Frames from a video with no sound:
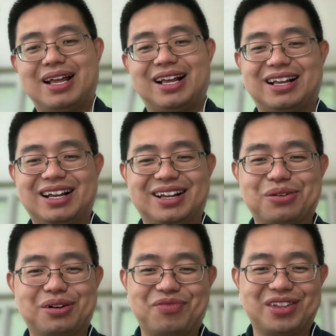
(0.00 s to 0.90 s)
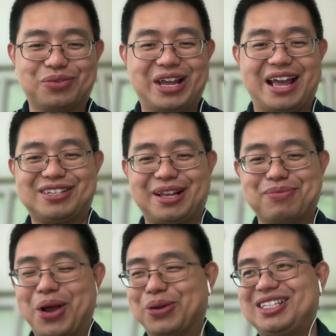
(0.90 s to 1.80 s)
Like, we have
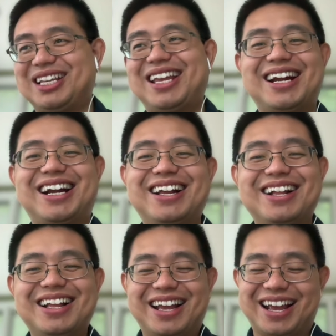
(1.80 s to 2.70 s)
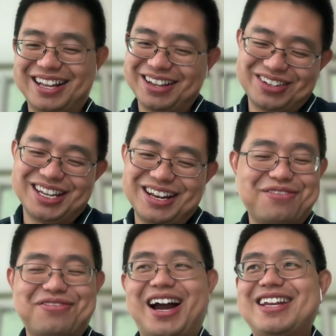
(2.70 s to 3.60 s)
some notes here, and then you
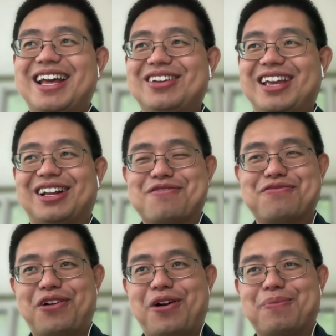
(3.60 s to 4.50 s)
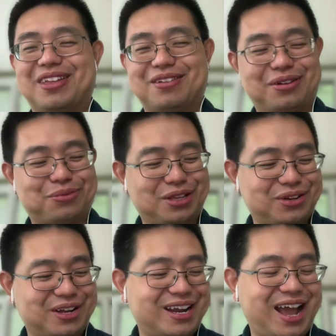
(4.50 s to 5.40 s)
find that you get confirmed with
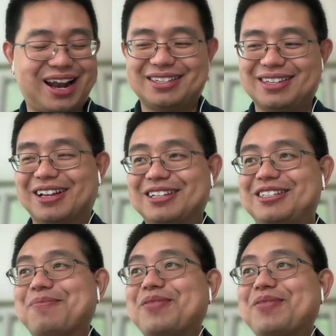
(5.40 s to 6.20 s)
your analysis.